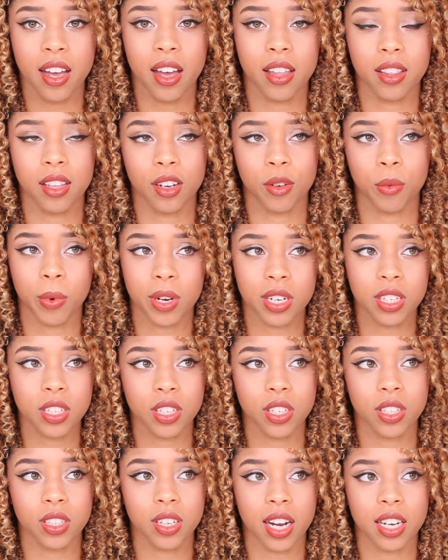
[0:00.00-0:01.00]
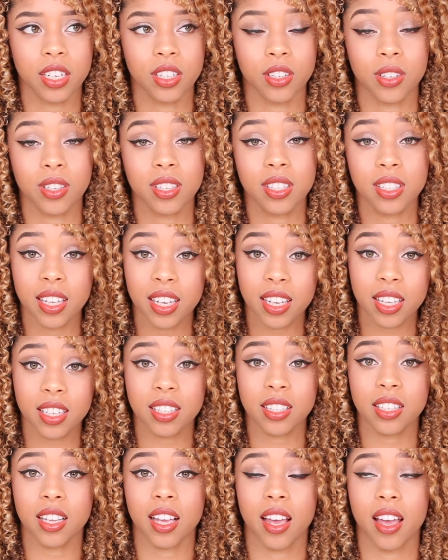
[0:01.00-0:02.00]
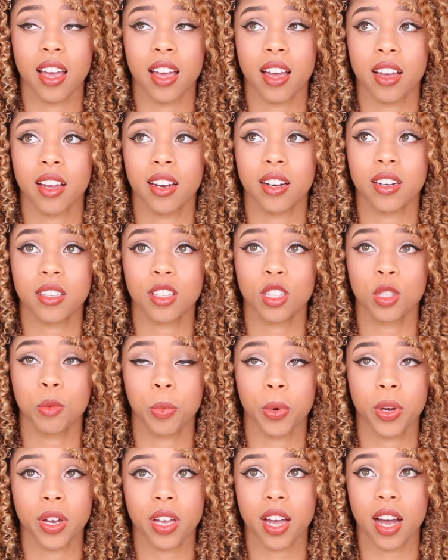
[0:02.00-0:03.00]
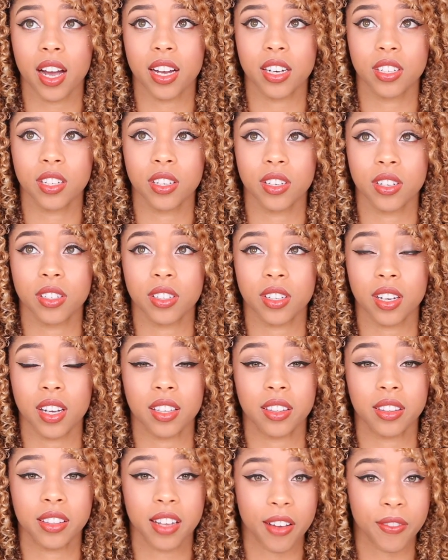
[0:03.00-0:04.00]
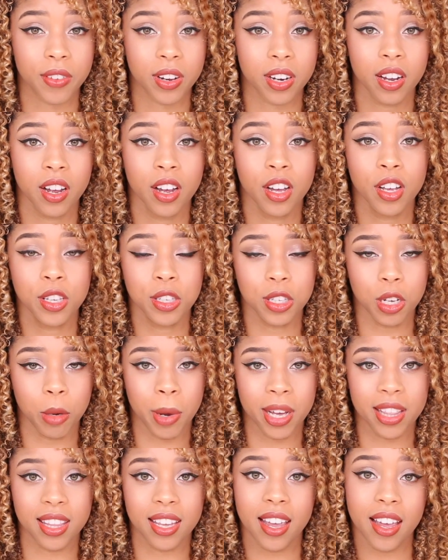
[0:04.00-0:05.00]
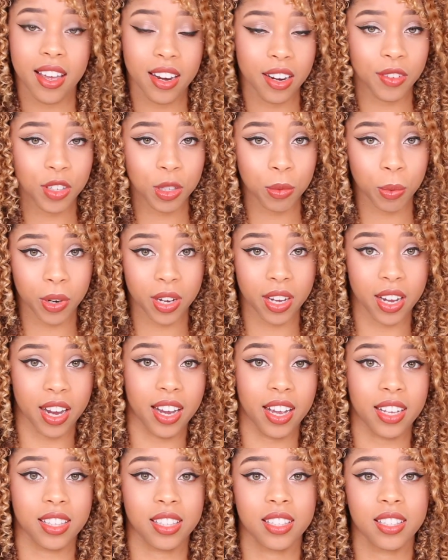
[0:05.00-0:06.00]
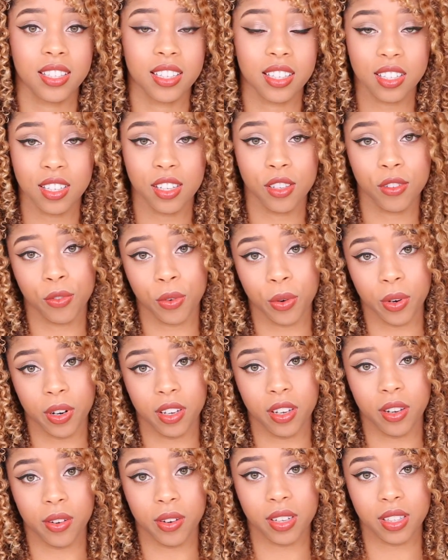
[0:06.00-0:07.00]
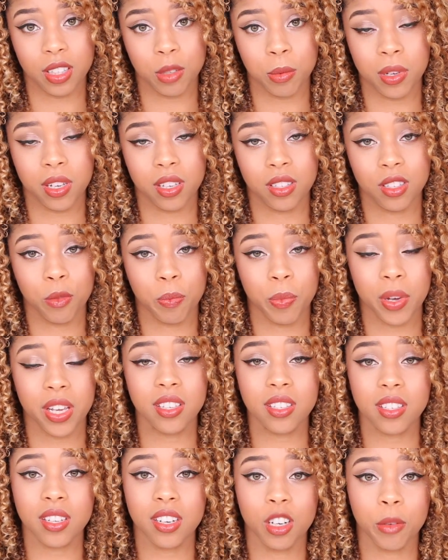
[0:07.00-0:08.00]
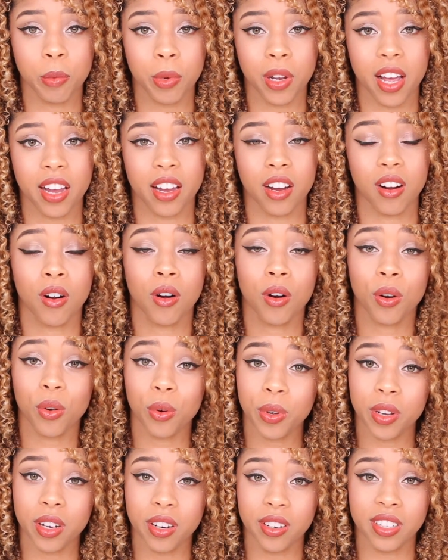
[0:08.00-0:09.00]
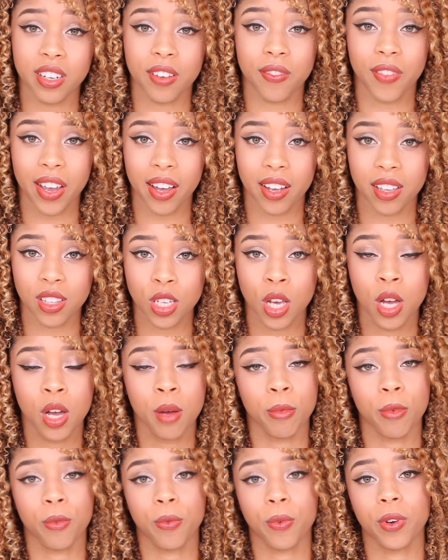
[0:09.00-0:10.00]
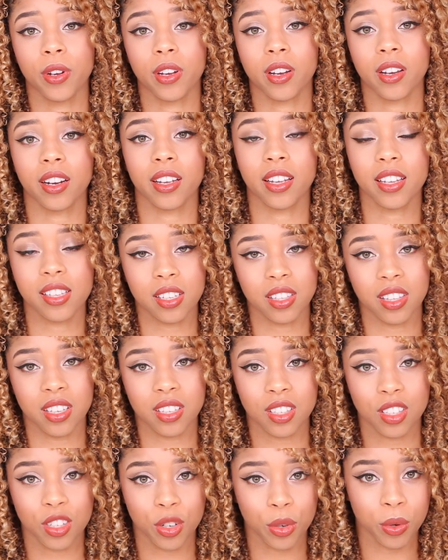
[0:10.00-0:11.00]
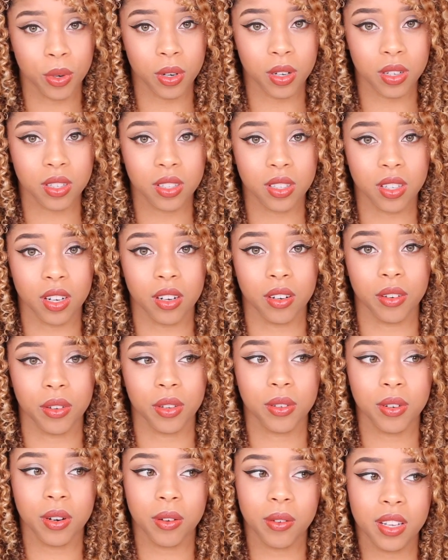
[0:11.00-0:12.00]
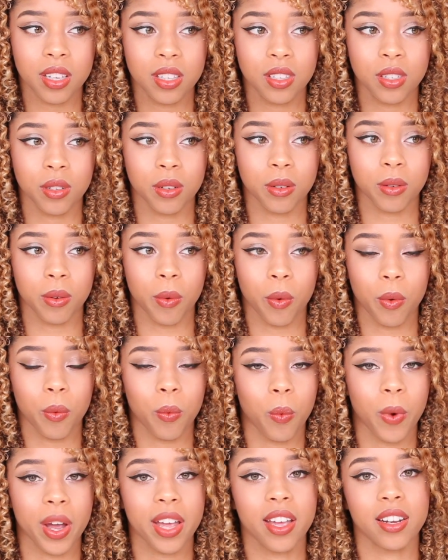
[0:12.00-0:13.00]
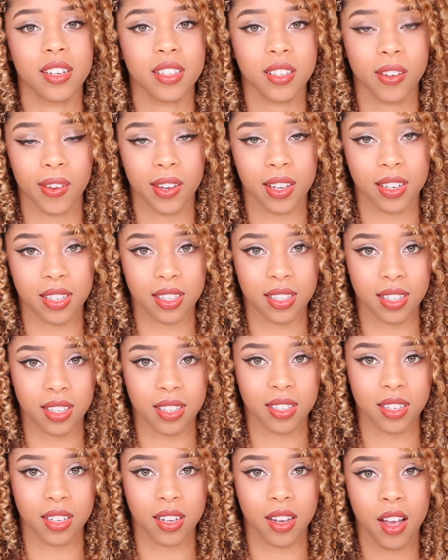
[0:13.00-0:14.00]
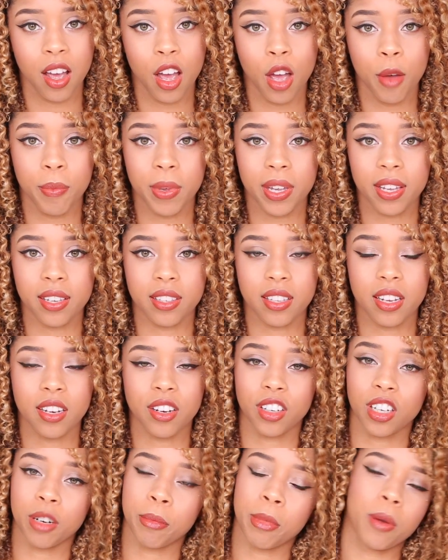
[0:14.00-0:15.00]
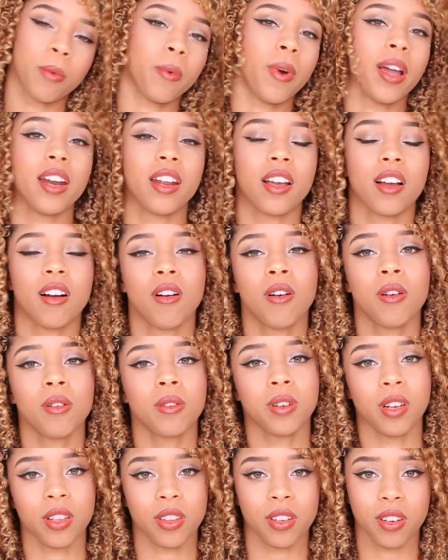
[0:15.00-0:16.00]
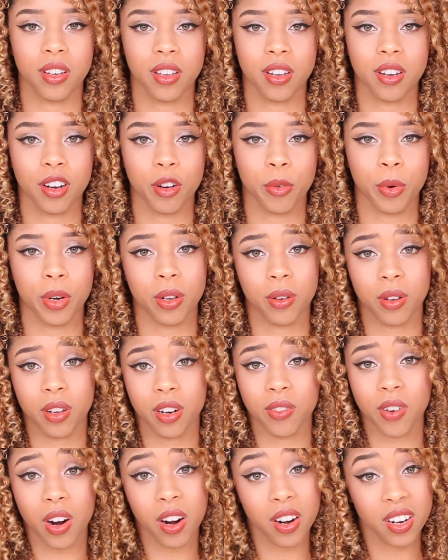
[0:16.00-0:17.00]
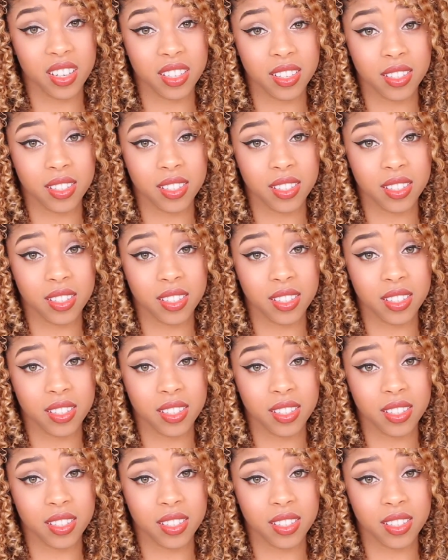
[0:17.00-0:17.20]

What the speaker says: And then winter I took 6, and spring I took 11. So by the end of spring I had 64 units, because you basically are applying a whole year in advance before you're gonna get to this school. So you don't need to wait until you get to 60, because then you're gonna be waiting a whole nother year when you could have already